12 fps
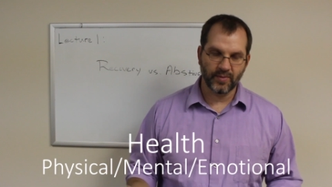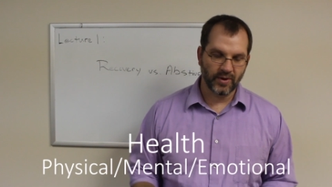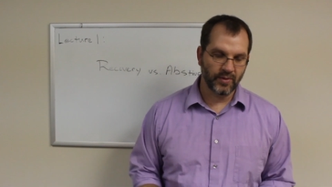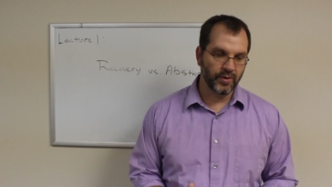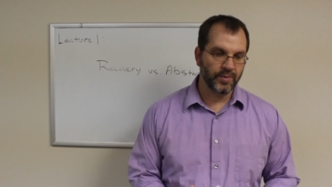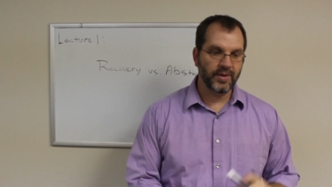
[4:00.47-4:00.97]

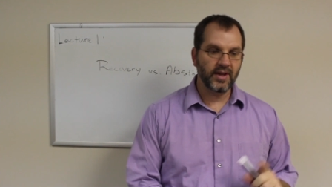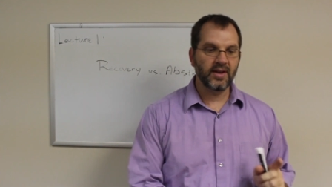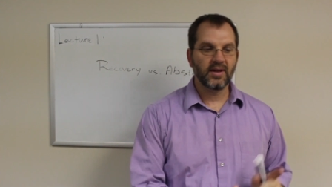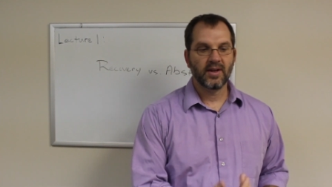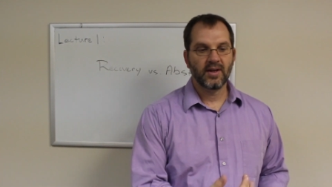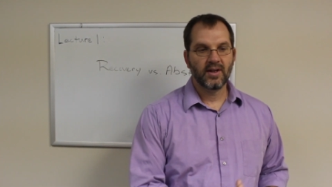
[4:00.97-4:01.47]
One would
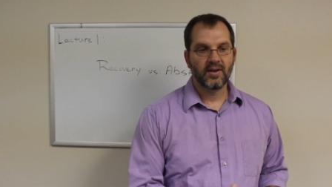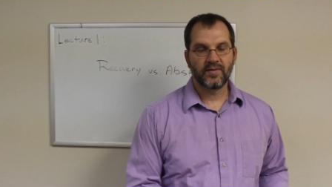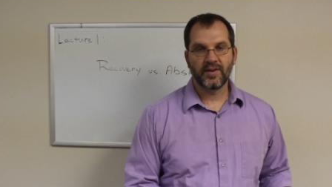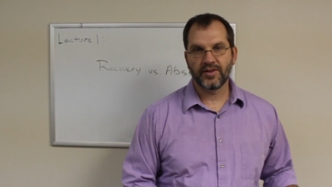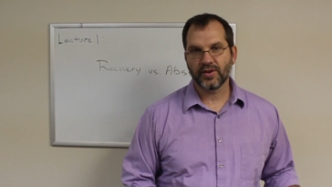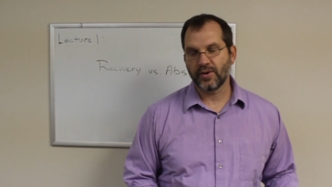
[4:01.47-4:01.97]
be
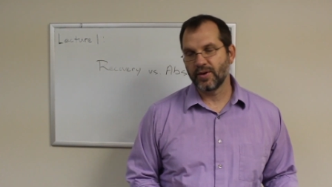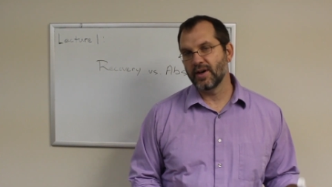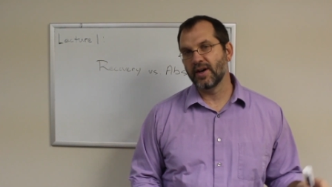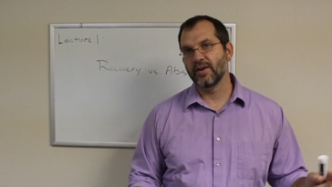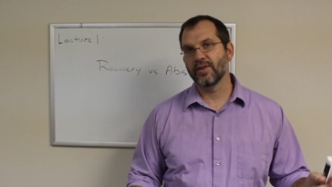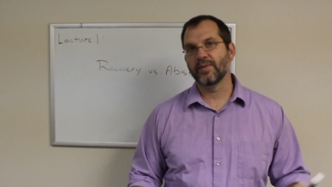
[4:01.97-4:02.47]
physical
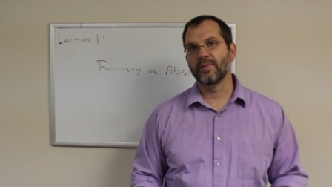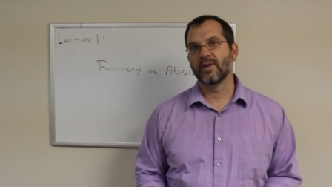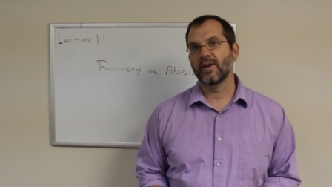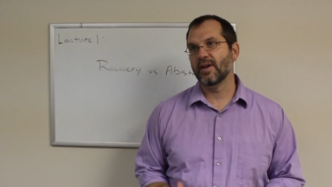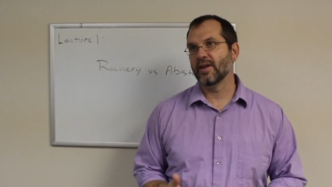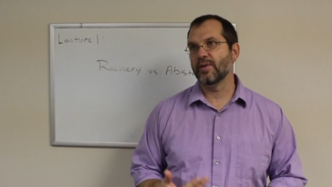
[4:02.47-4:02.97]
health,
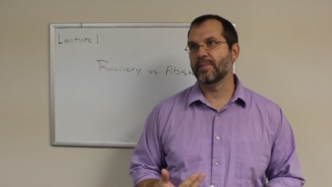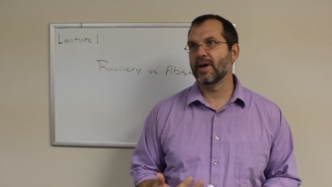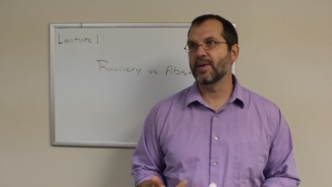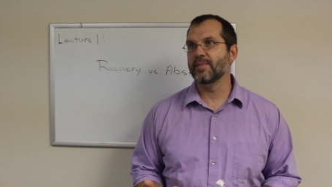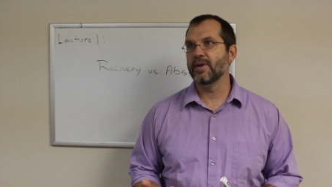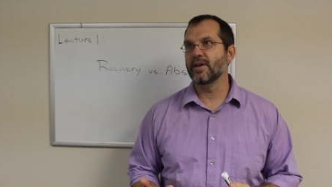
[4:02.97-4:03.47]
another
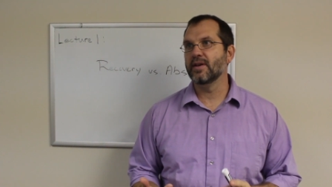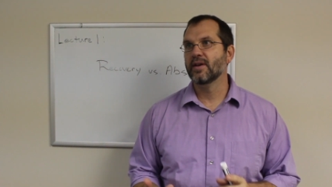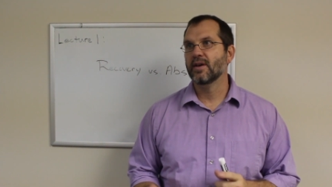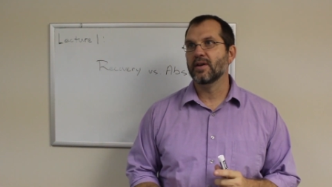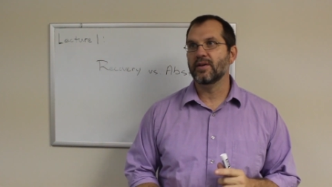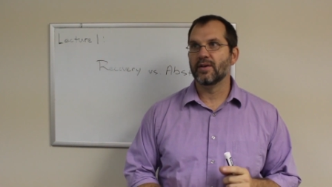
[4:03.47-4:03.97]
might be
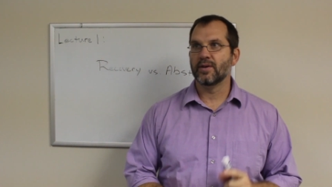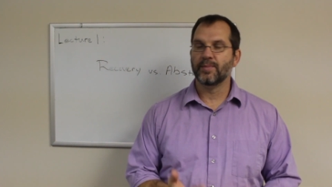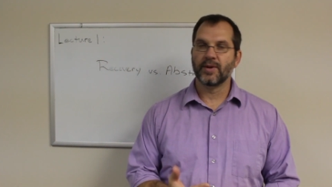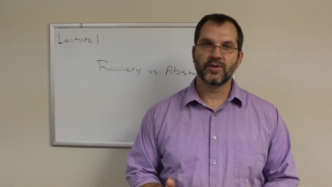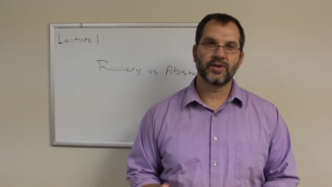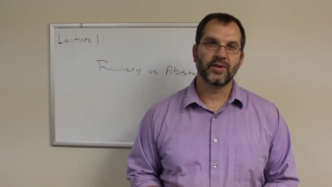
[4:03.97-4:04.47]
your
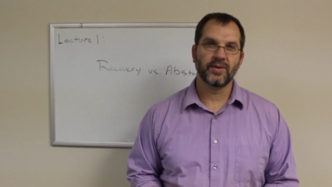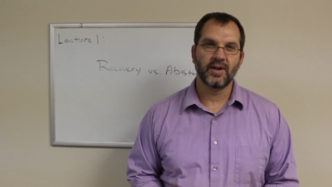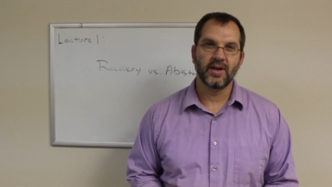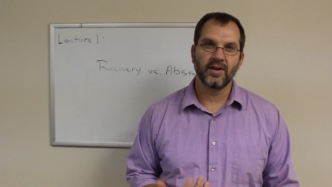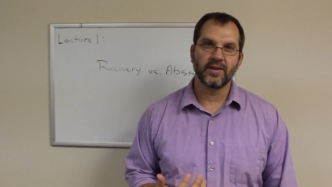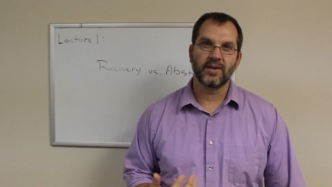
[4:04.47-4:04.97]
emotional
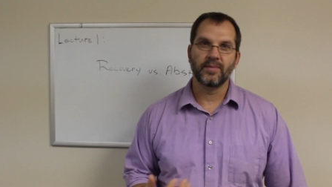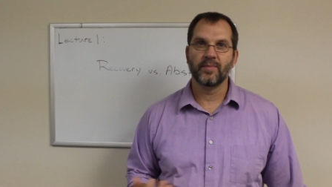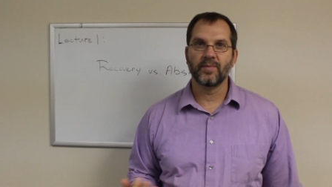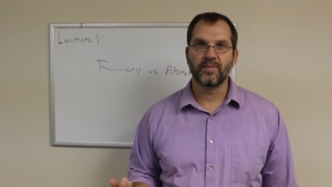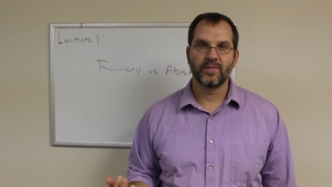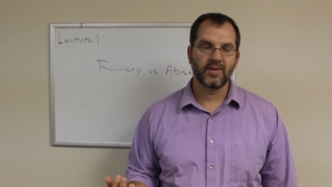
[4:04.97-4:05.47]
health,
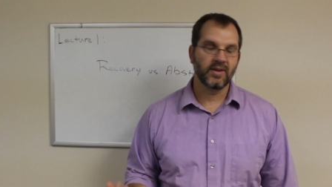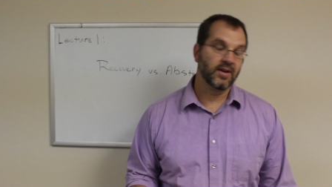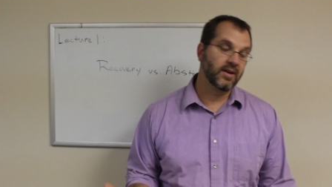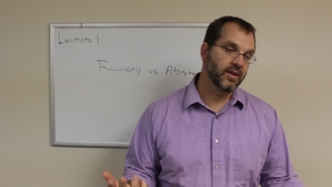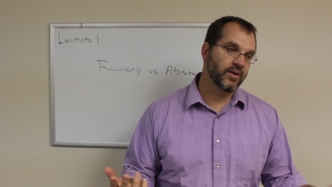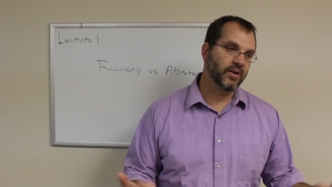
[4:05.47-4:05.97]
and
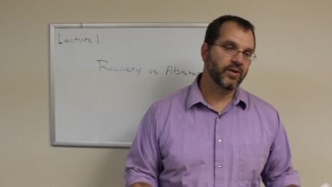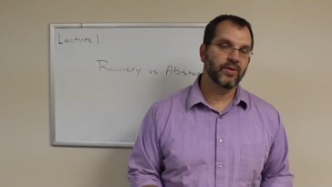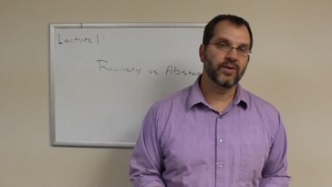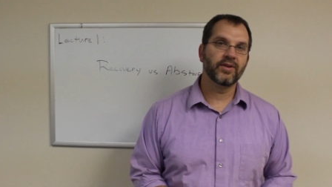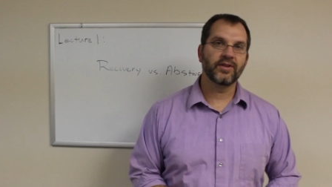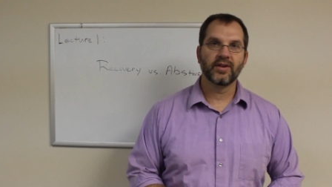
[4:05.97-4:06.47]
the other, of
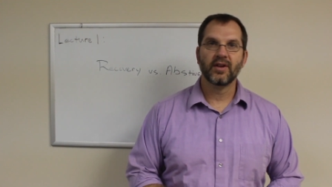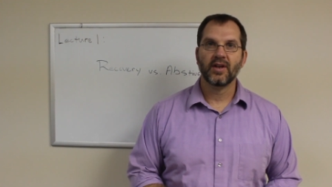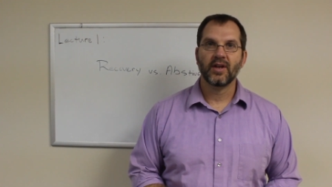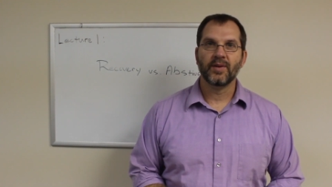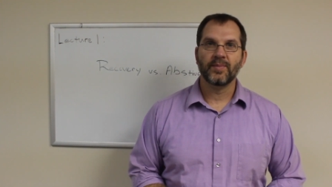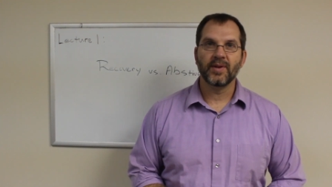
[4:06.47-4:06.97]
course,
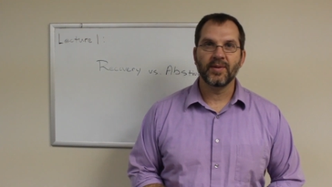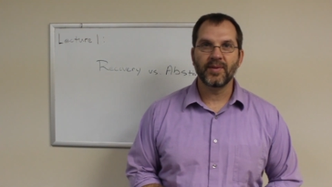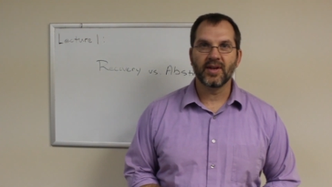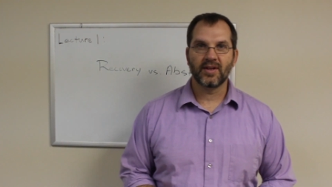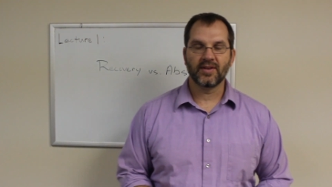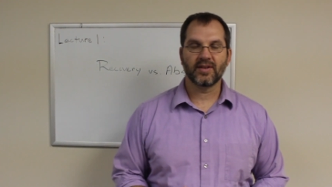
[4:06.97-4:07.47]
me
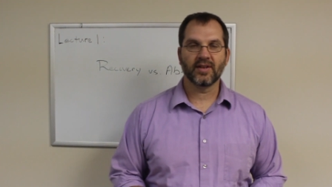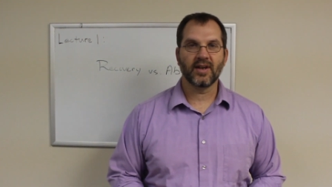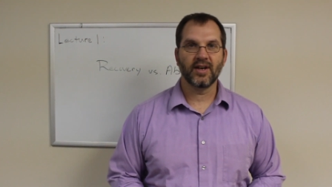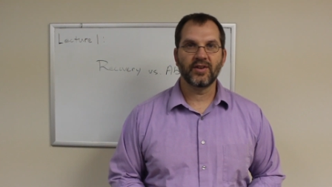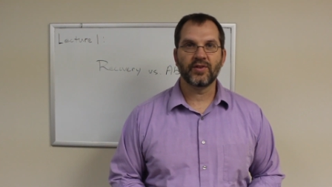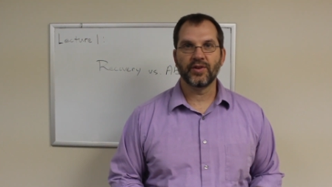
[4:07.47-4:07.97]
being a
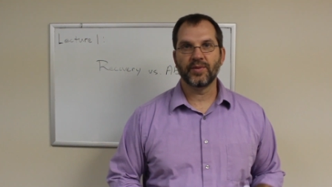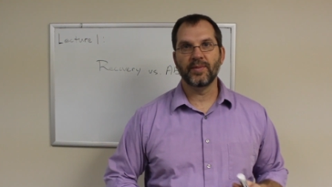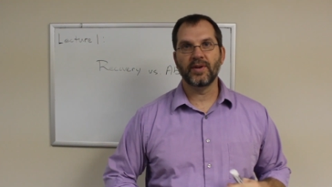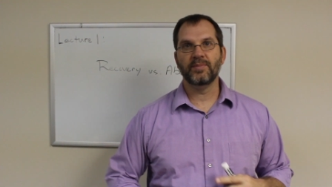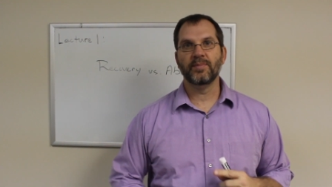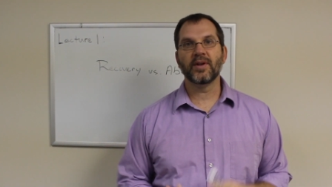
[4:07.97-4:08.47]
psychiatrist,
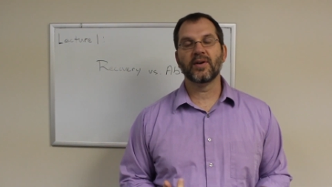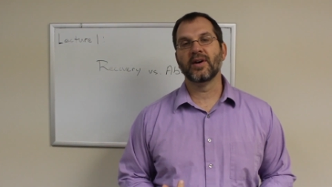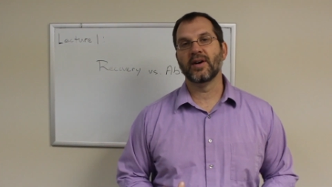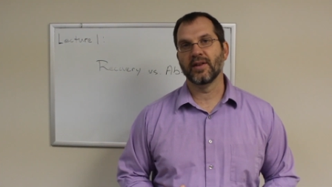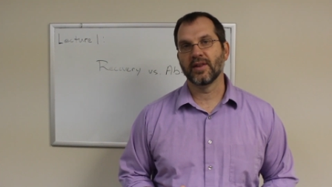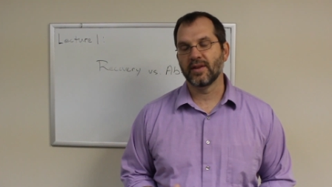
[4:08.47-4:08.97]
would be mental
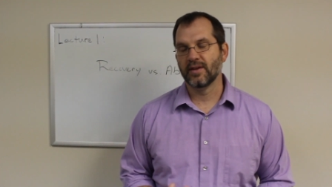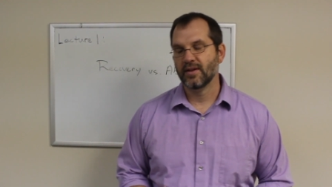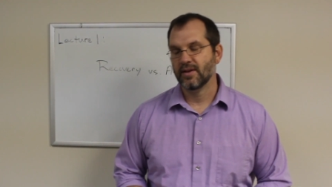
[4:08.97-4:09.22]
health.